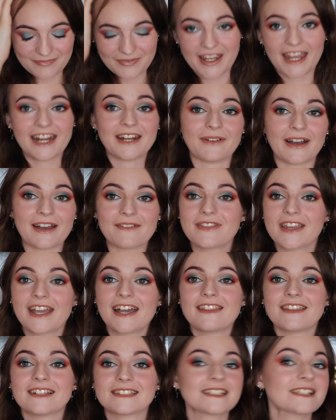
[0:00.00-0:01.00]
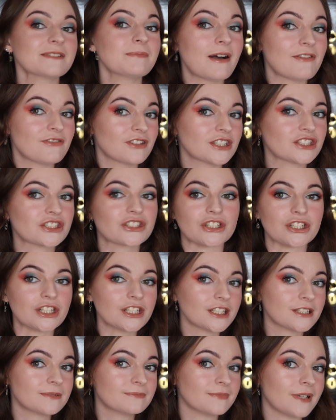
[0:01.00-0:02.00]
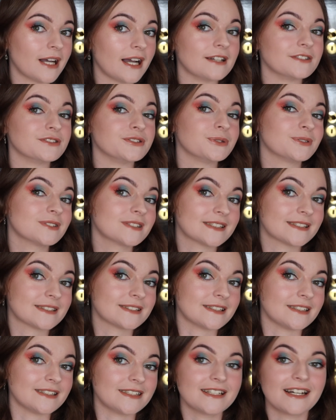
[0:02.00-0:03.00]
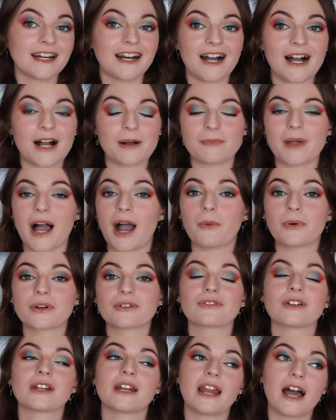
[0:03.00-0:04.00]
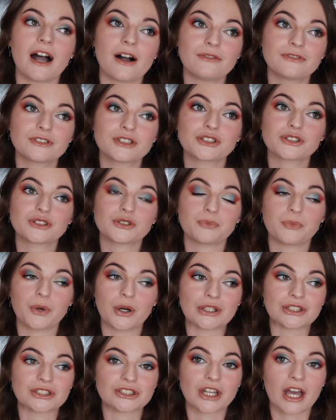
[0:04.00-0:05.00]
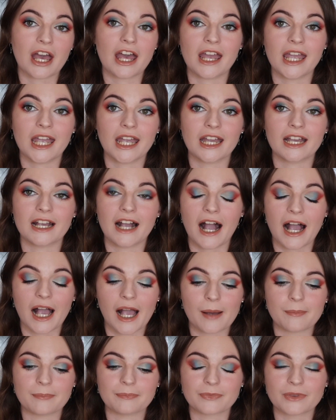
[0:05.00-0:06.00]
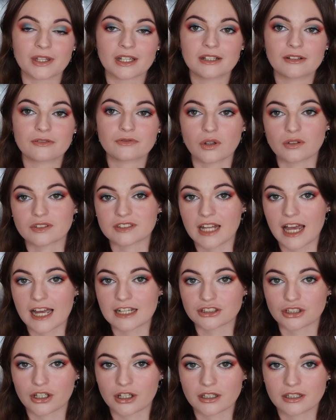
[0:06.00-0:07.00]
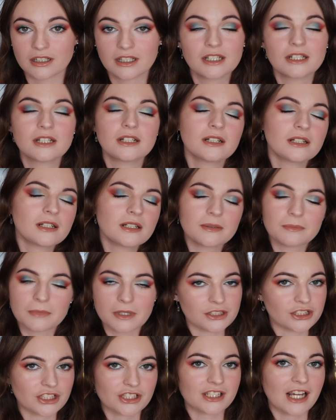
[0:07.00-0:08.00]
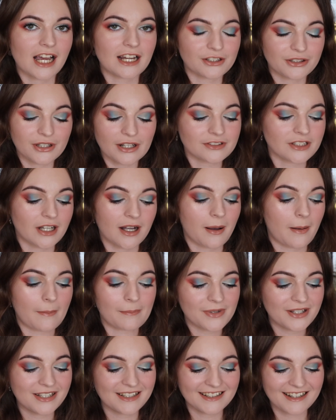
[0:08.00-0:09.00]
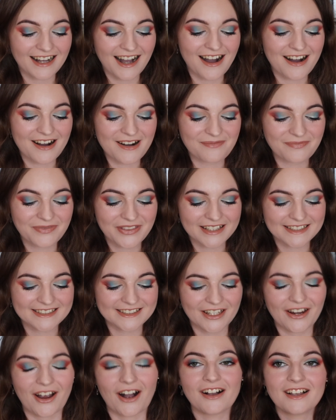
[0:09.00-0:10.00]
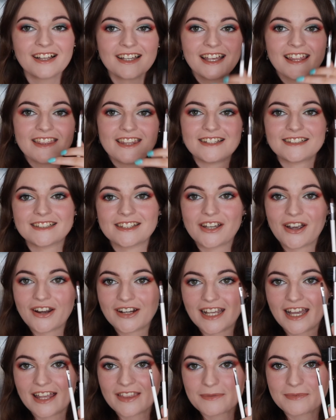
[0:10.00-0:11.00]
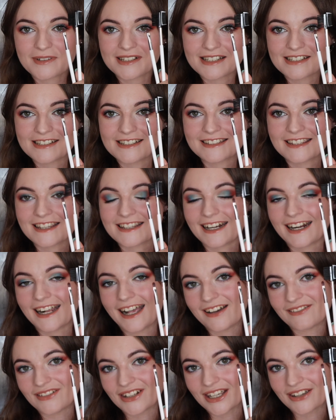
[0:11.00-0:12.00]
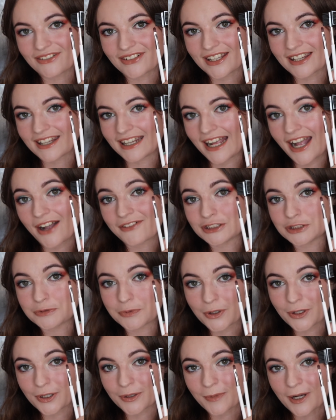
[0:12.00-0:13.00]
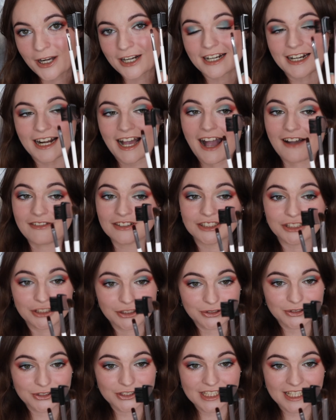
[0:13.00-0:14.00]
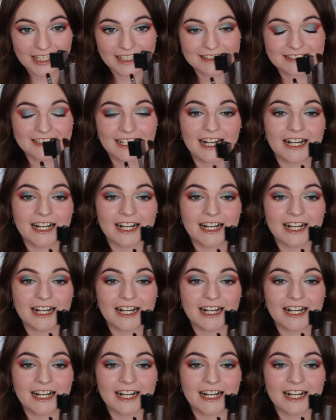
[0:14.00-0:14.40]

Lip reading: anyway, this is my finished look, as you can see. I would have loved to put a false lash on, just, I don't have time. So yeah, these are the only other brushes that I have left that I haven't spoken about and I haven't used yet.